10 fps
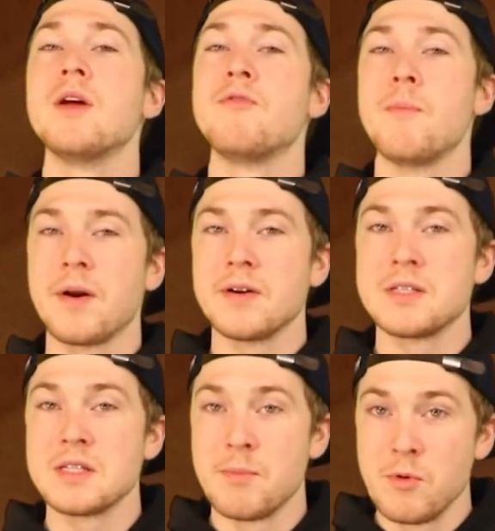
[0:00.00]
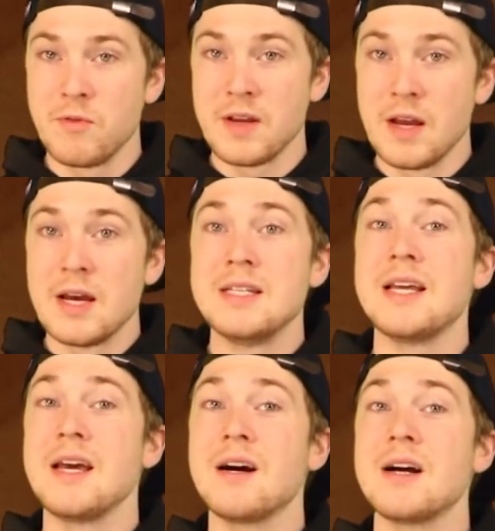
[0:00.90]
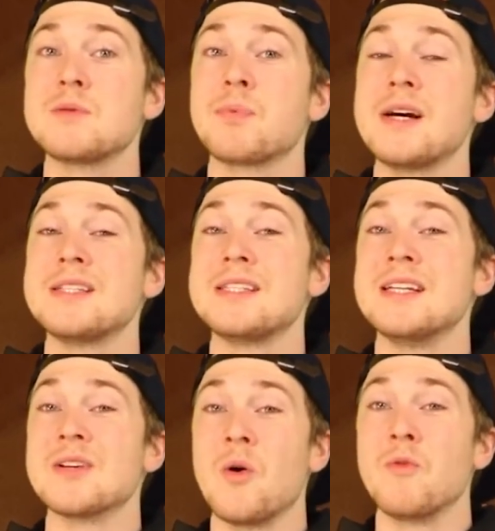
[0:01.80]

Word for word: brief appearances in the movie, Dagon's presence is